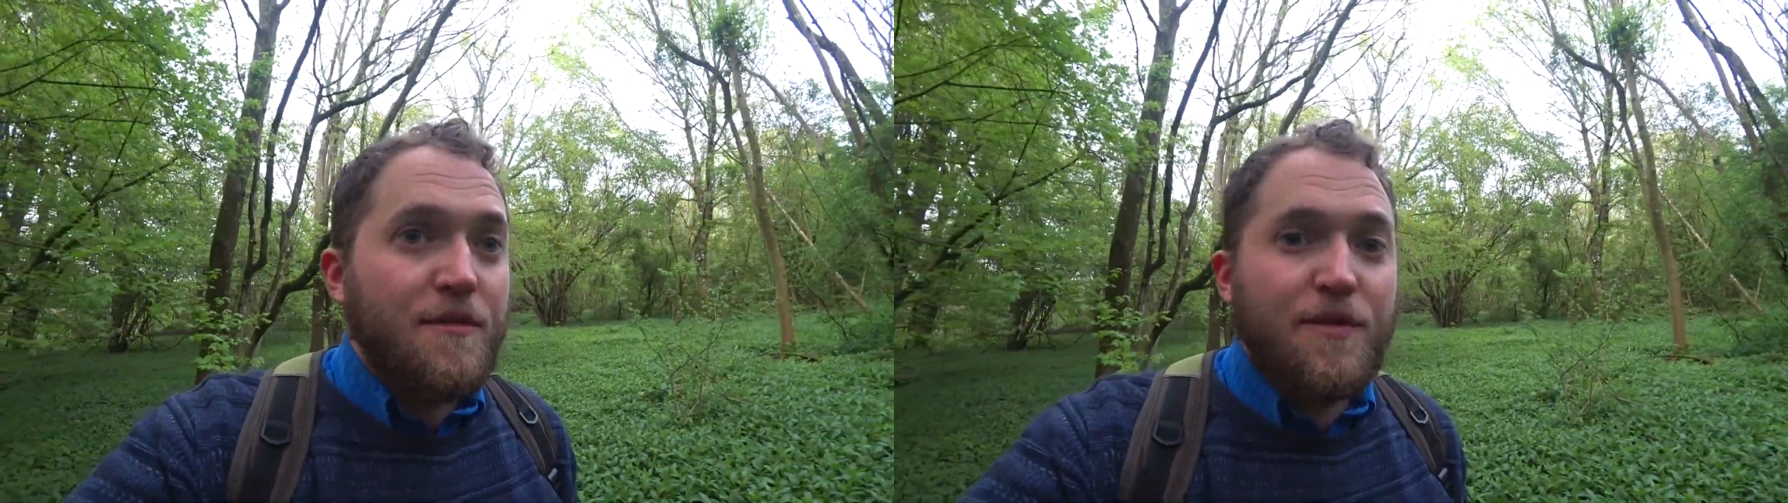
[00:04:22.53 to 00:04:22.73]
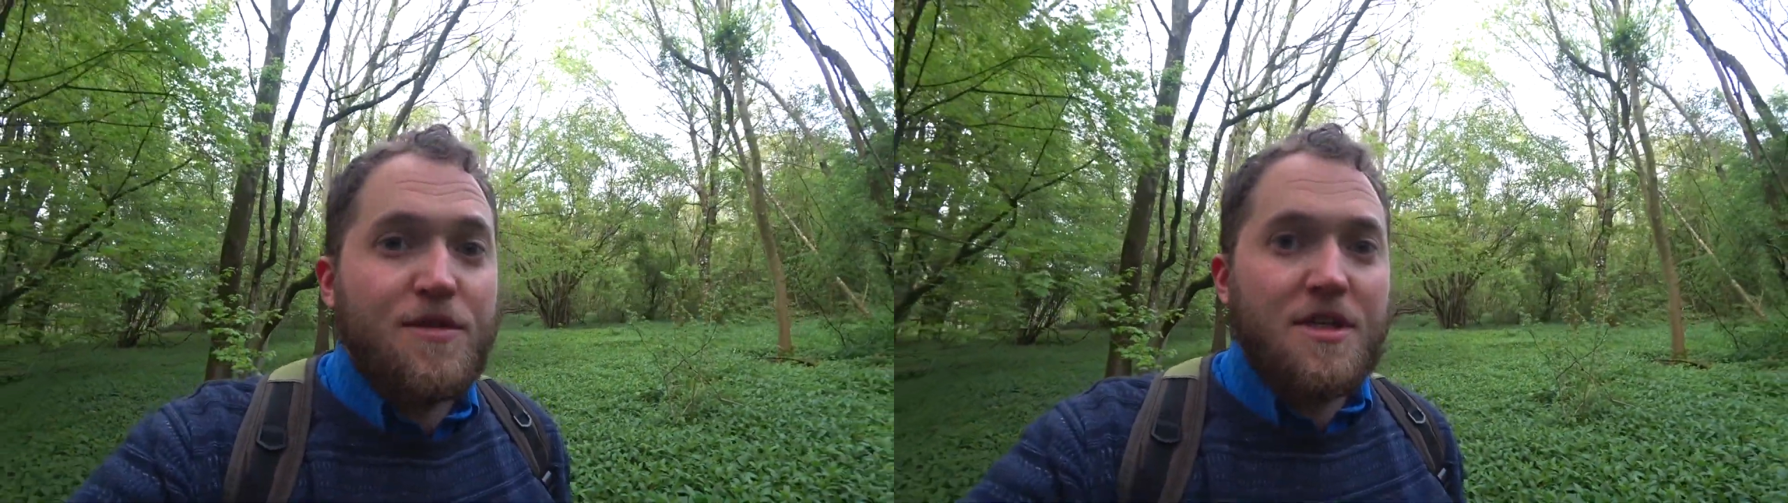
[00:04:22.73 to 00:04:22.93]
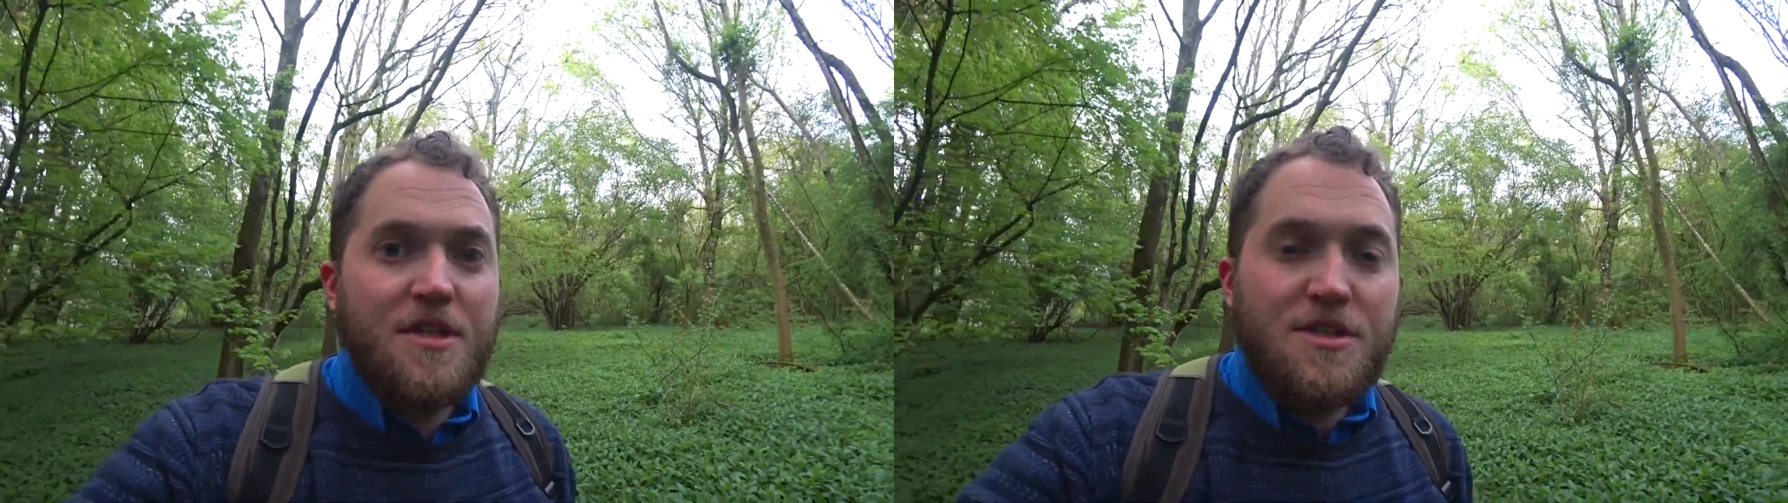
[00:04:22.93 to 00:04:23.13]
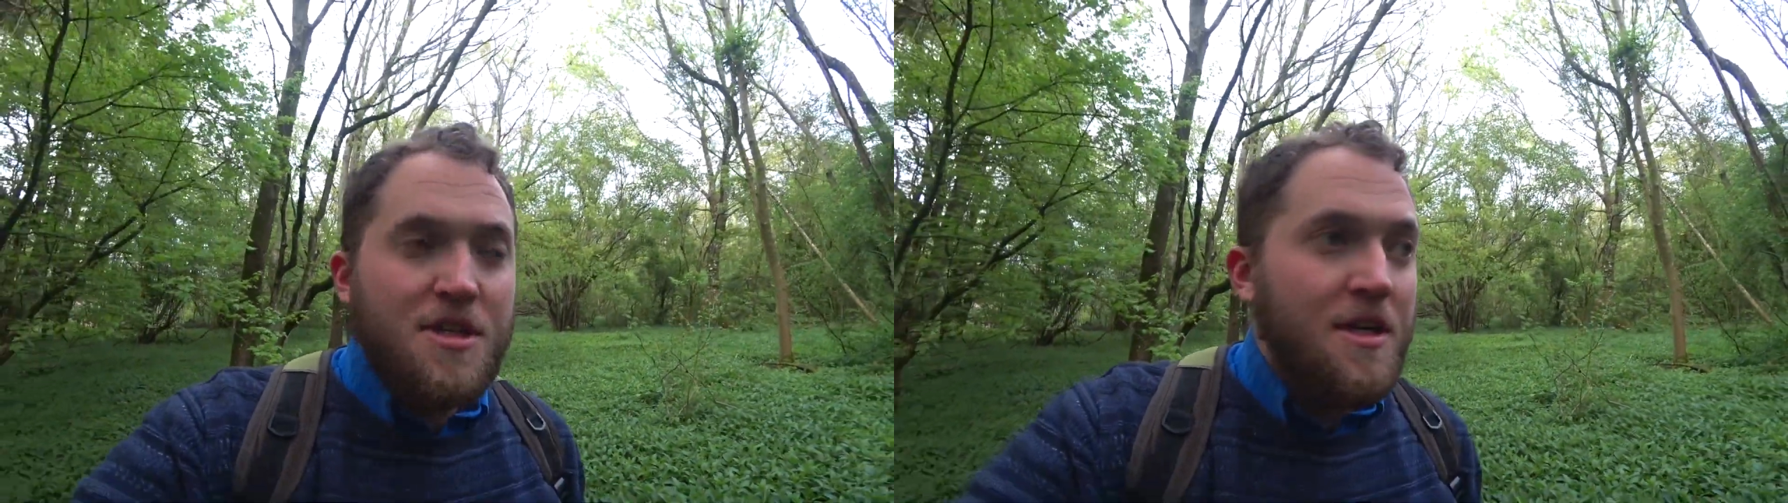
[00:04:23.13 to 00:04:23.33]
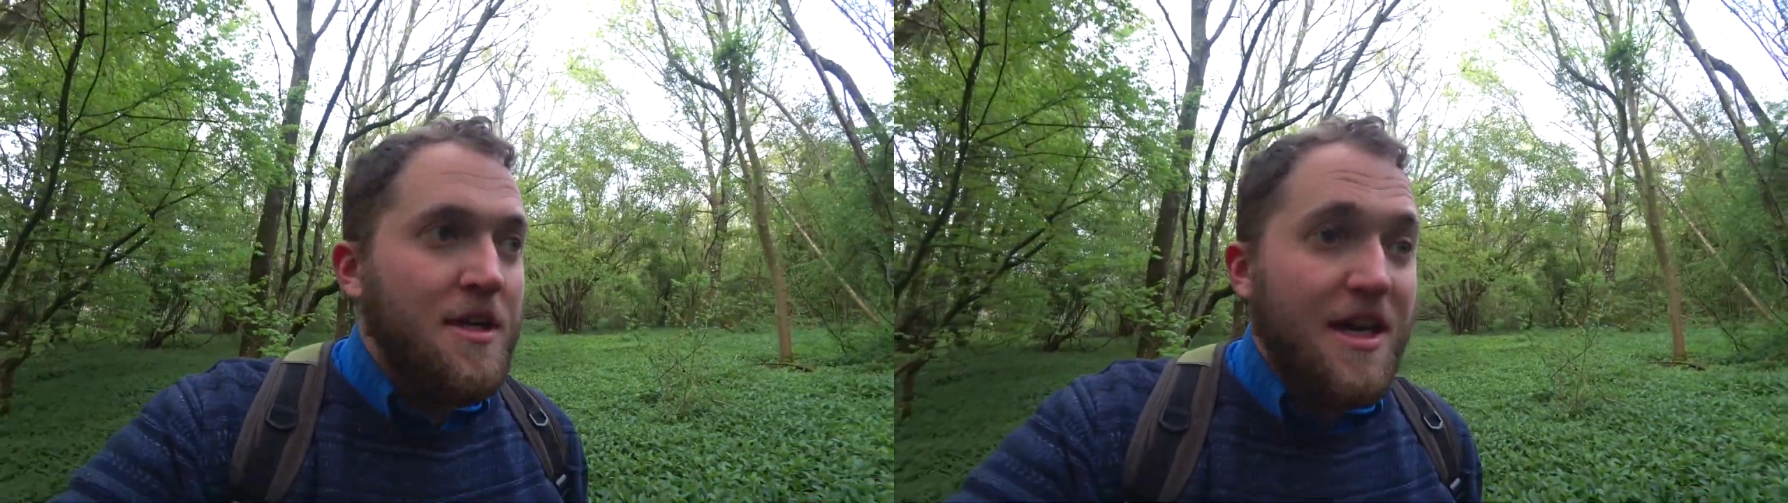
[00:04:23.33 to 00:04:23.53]

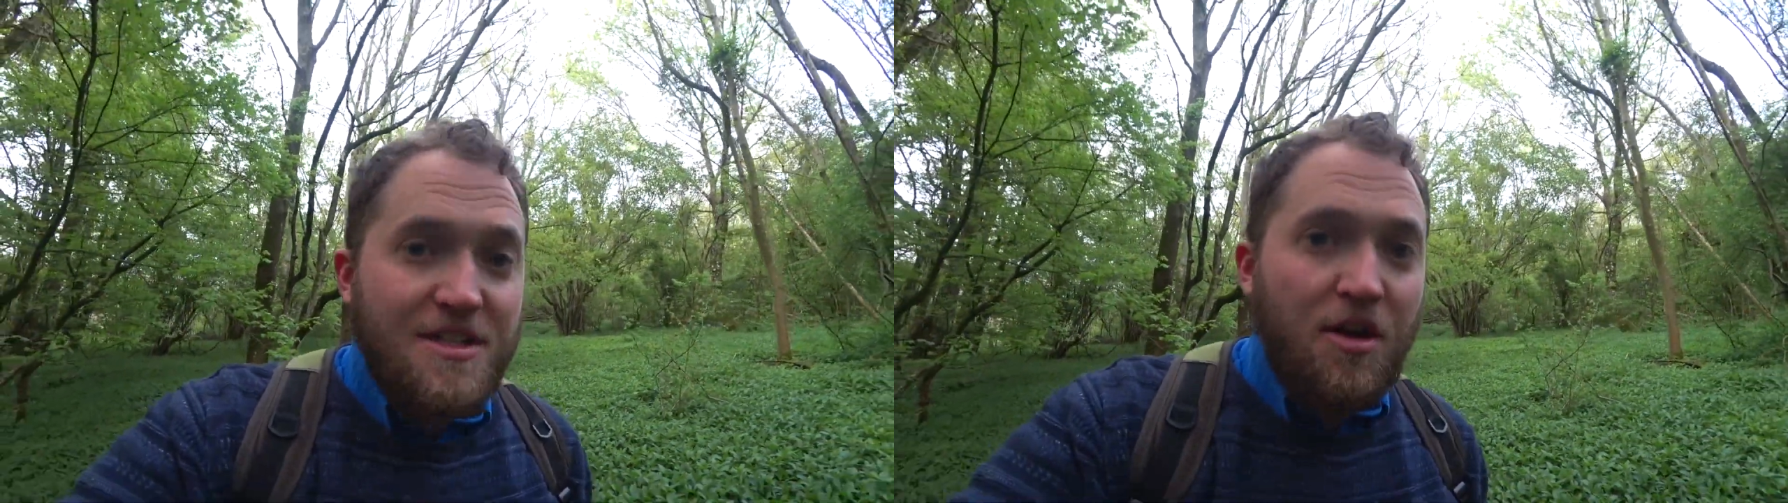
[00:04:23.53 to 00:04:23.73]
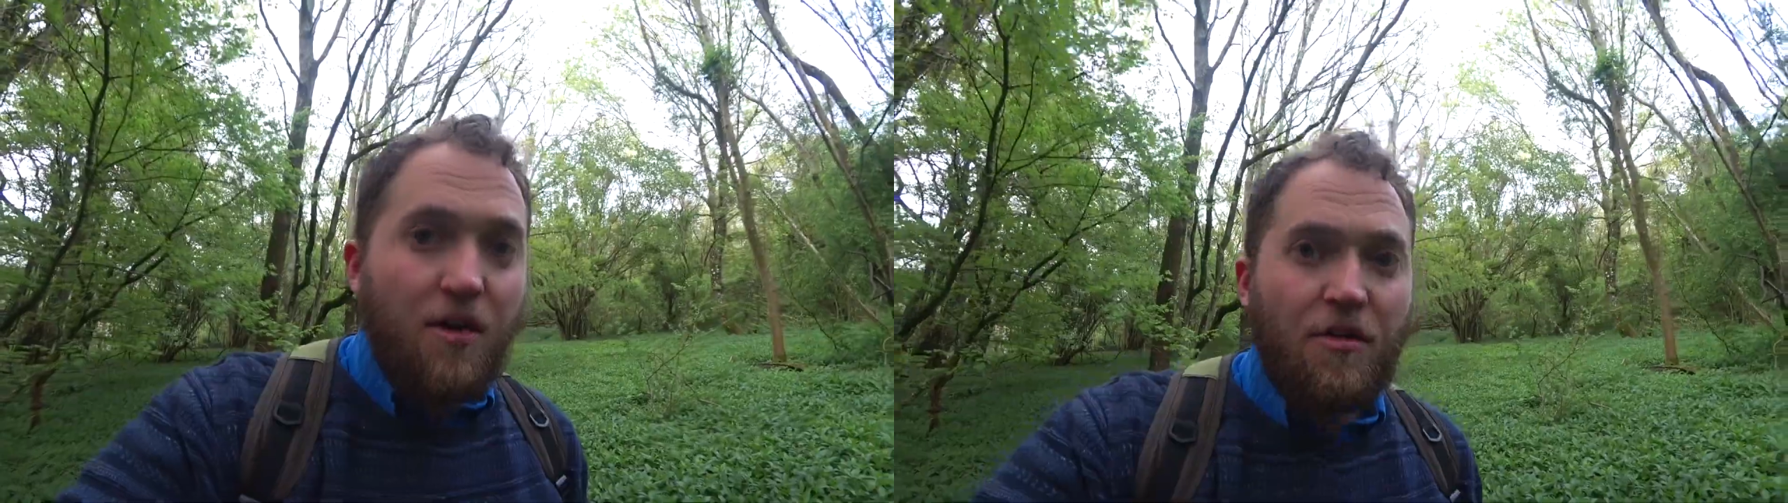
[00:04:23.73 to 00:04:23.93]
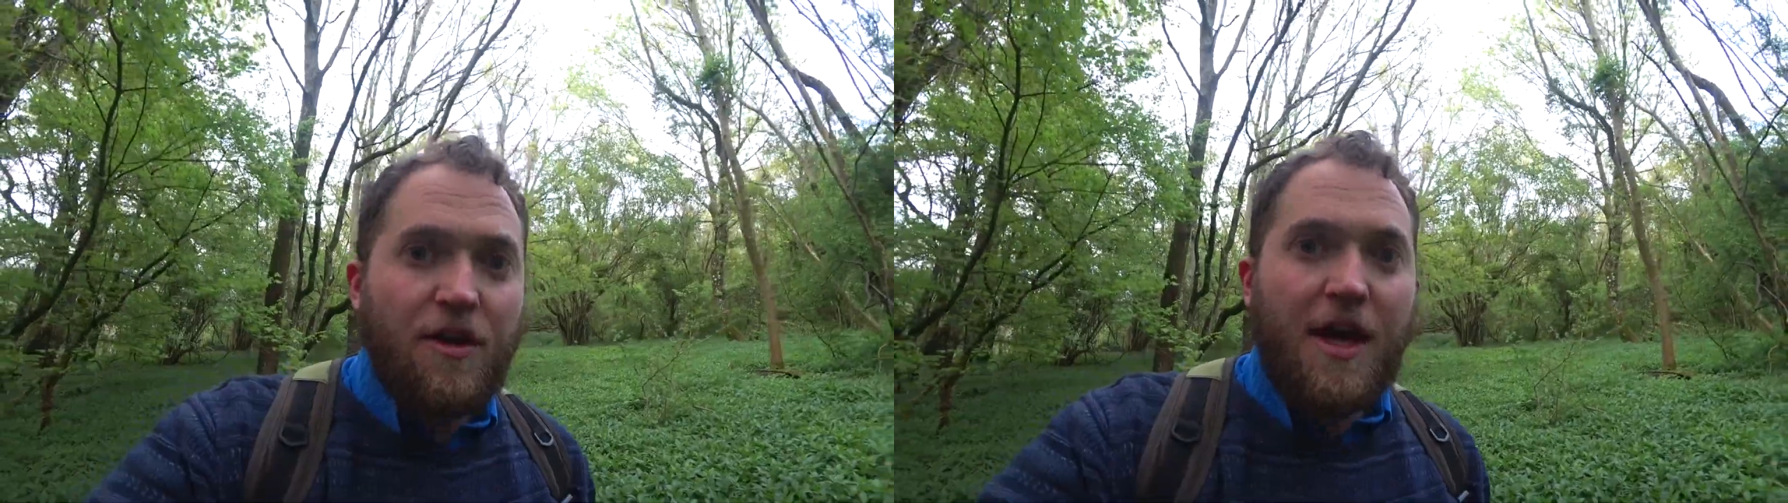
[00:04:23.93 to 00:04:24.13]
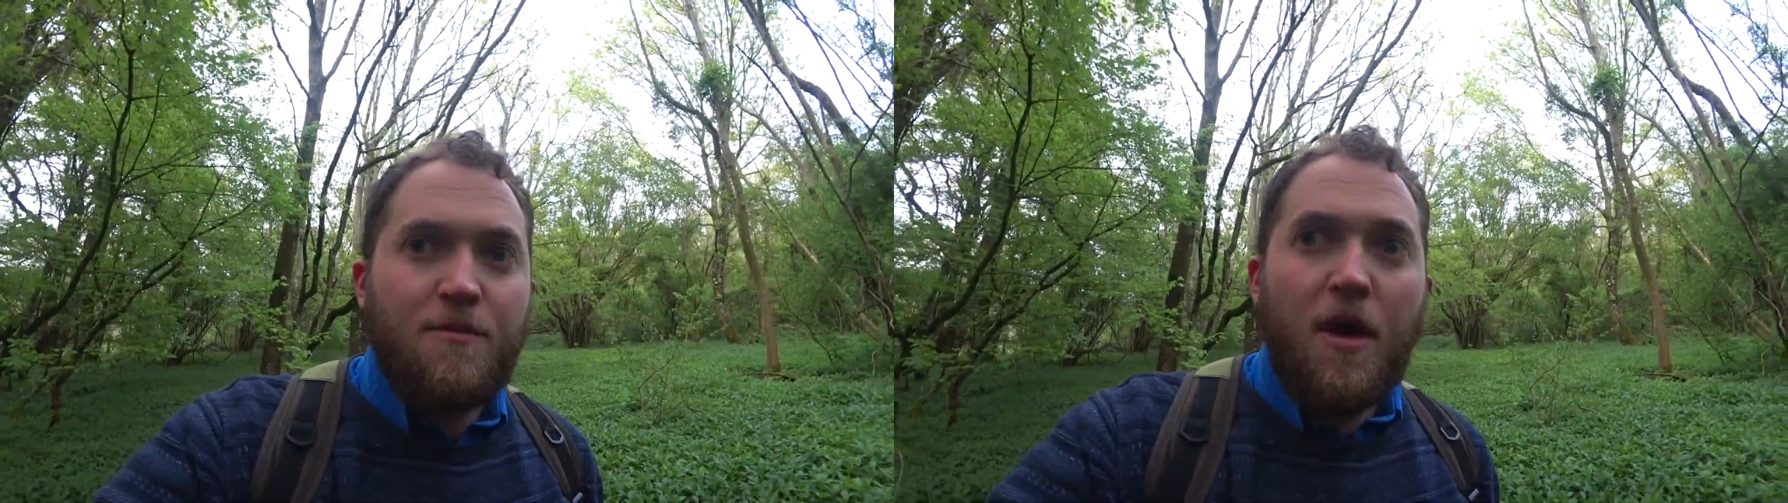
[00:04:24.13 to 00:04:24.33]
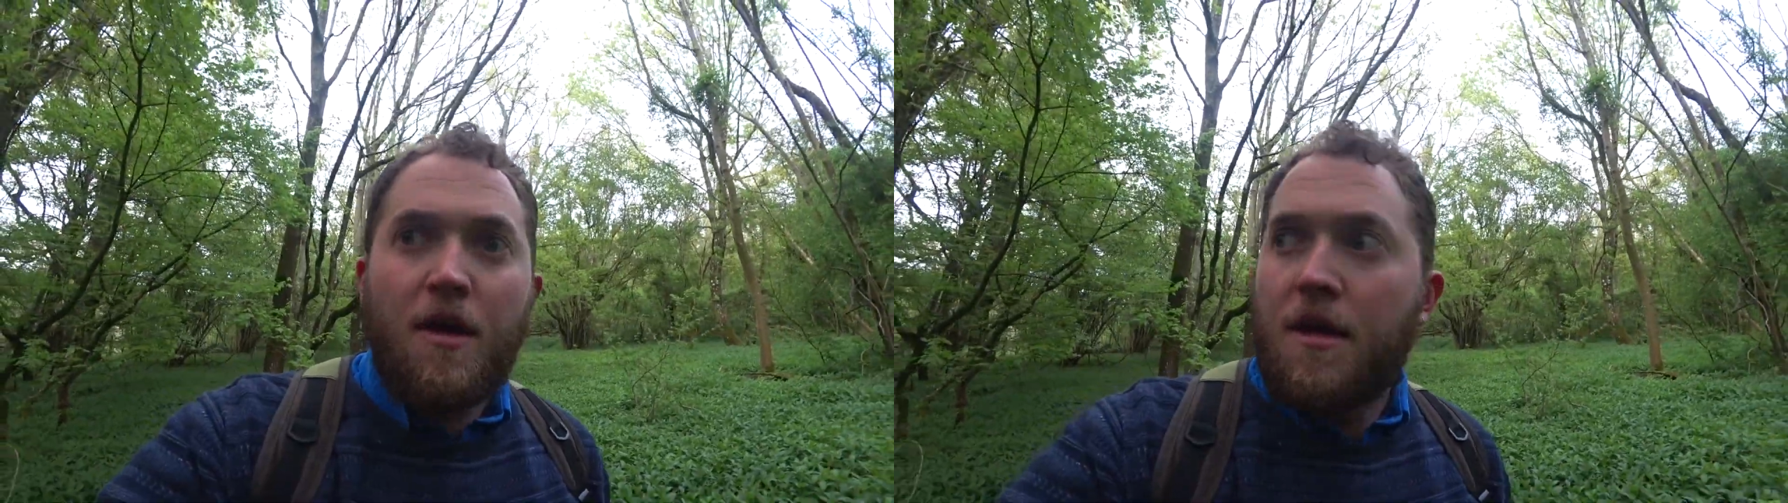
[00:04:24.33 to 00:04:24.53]
footage, it's not on the
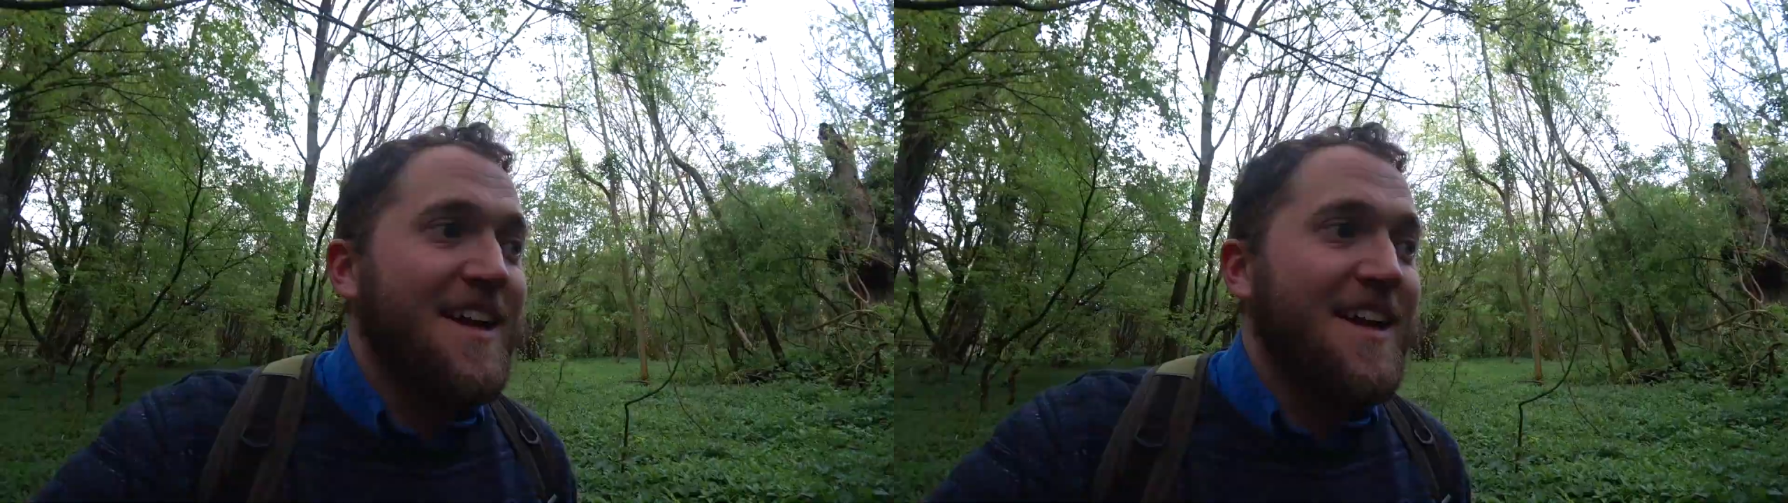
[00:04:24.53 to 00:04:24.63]
camera.